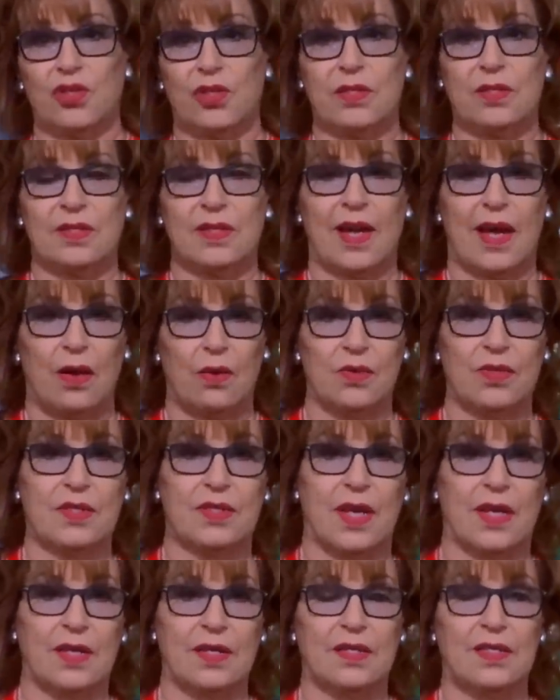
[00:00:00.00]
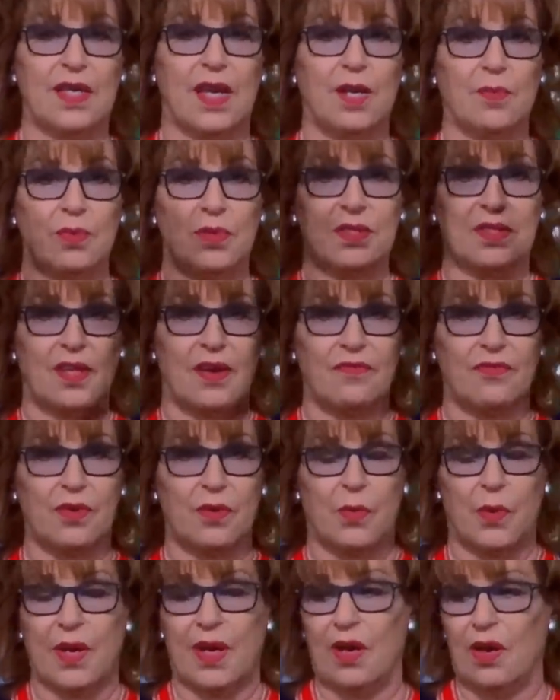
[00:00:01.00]
She's now setting tables
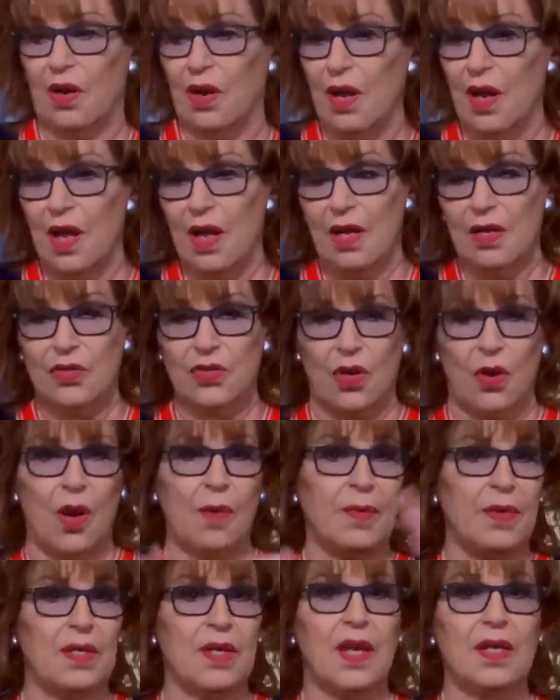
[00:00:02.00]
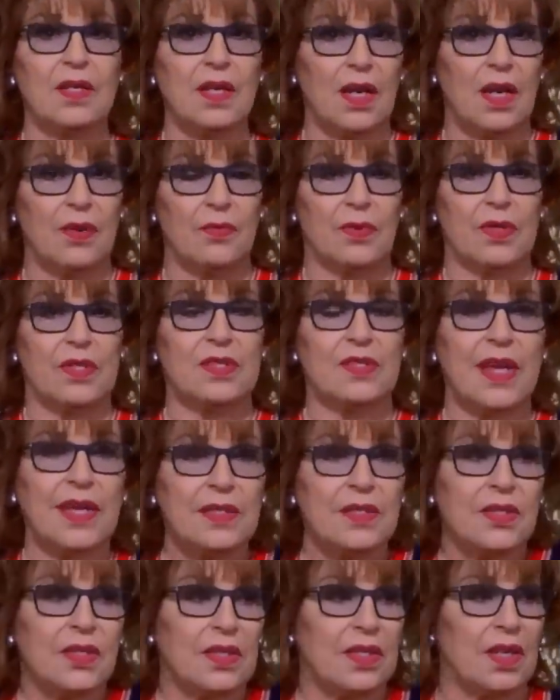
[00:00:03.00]
everywhere. So, I mean, not that I
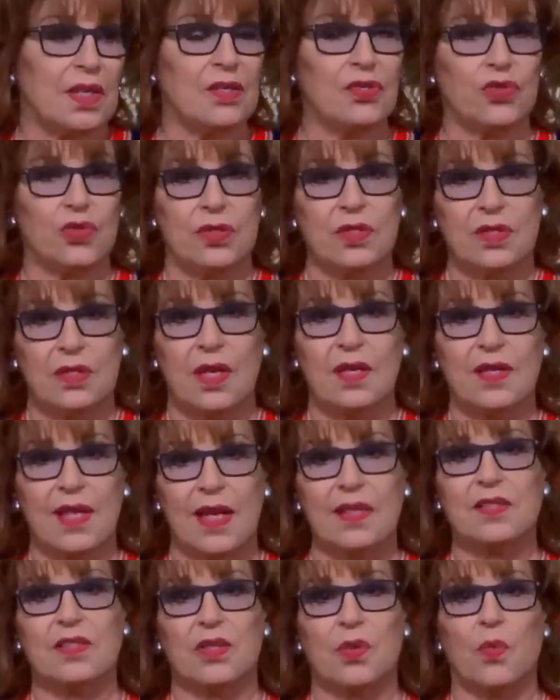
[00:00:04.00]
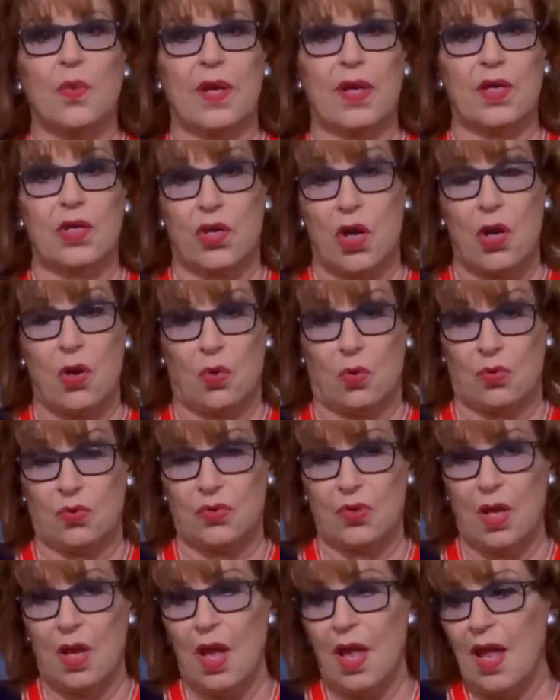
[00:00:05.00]
resent it, it's just that that's the way it
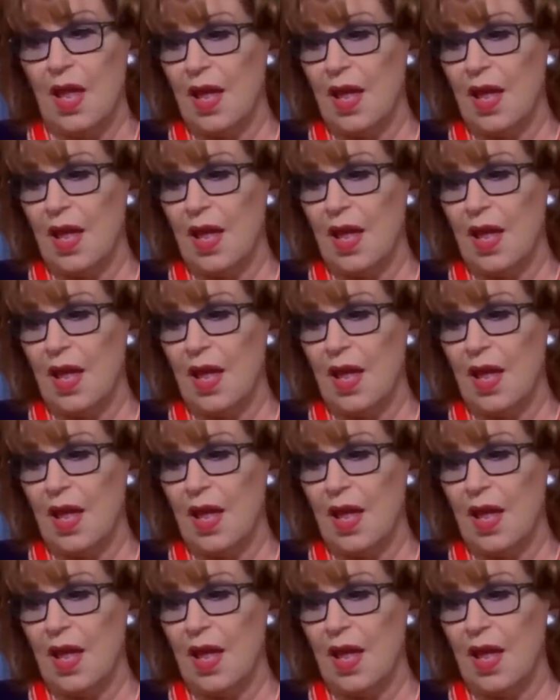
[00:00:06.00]
goes.